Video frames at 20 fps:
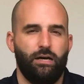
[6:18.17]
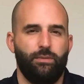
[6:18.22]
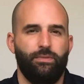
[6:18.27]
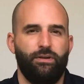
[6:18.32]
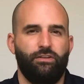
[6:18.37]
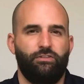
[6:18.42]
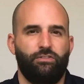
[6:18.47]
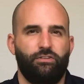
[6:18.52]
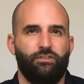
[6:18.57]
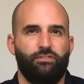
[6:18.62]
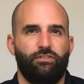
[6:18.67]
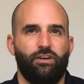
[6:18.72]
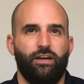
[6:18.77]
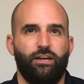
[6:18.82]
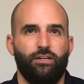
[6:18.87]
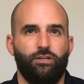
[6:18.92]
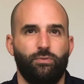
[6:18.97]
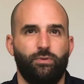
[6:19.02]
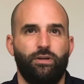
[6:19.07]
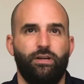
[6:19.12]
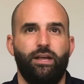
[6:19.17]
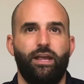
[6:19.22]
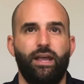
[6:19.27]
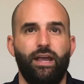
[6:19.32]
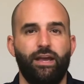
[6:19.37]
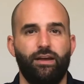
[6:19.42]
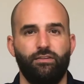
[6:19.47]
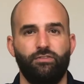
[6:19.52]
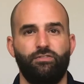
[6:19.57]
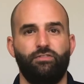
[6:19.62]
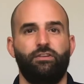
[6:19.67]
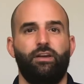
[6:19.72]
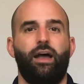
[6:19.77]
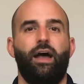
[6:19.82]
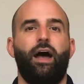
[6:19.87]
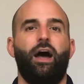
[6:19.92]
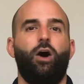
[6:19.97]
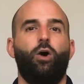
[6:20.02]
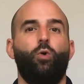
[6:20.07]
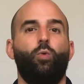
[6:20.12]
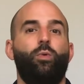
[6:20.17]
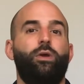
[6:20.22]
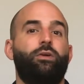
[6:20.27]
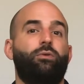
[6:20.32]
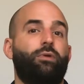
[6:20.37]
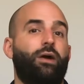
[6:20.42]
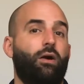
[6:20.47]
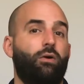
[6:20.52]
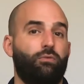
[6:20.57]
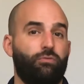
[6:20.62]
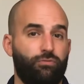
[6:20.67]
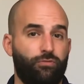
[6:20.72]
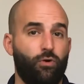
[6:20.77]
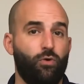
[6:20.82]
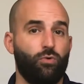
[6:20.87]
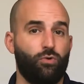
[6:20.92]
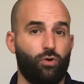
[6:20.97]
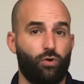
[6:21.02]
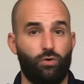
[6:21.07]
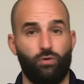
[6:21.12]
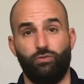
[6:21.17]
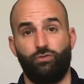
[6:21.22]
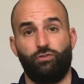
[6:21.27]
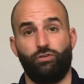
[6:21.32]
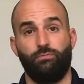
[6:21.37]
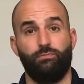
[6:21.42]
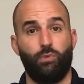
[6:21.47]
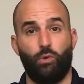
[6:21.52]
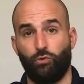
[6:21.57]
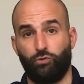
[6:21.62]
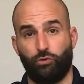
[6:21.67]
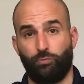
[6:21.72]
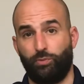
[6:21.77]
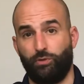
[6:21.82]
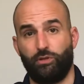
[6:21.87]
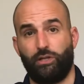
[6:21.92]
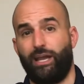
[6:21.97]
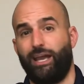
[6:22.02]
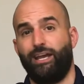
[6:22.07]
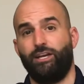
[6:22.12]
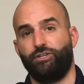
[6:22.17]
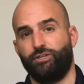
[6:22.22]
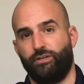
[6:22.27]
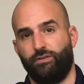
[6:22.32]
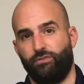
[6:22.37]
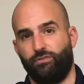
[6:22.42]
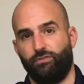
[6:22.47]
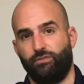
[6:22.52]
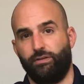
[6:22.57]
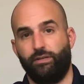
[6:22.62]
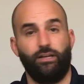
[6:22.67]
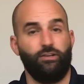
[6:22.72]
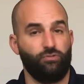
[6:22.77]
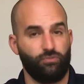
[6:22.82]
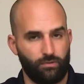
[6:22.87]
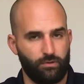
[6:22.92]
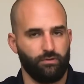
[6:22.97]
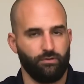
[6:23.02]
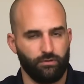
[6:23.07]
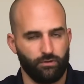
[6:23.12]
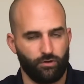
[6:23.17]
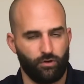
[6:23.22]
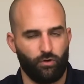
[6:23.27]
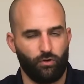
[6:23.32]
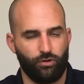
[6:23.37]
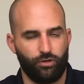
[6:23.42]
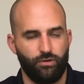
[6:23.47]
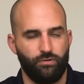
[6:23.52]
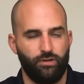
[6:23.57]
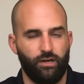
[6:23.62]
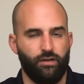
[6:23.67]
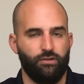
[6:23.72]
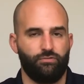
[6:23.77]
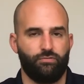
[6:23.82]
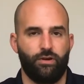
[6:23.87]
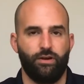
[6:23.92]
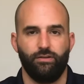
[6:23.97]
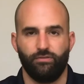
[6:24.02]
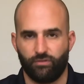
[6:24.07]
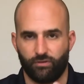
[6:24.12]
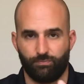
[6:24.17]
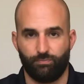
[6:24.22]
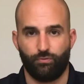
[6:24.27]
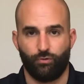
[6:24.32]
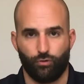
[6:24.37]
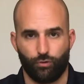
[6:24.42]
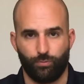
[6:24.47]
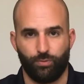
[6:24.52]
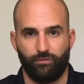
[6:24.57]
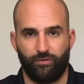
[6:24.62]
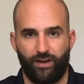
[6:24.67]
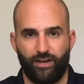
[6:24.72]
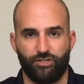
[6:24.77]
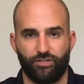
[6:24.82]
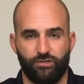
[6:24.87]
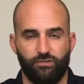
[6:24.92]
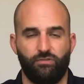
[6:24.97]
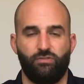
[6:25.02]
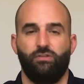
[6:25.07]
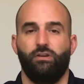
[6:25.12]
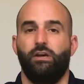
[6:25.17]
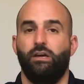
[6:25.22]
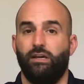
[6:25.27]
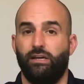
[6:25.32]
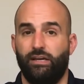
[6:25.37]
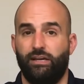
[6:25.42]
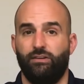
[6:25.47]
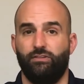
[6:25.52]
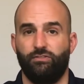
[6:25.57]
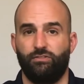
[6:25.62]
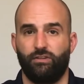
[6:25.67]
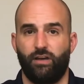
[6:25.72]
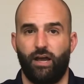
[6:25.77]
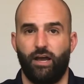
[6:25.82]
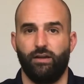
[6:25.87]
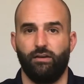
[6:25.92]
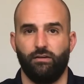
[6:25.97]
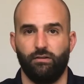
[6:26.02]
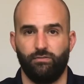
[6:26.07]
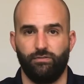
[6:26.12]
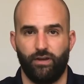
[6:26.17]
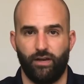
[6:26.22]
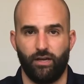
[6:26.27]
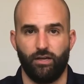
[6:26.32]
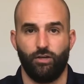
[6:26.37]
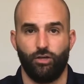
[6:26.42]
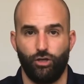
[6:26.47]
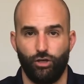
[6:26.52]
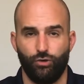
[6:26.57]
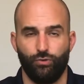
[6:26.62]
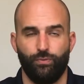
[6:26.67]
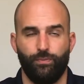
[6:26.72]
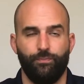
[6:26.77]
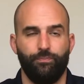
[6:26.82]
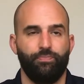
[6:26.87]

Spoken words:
It's designed to enhance how we route phone calls to multiple agents, and that's what the call queue does, right? It's a group of agents inside of a queue.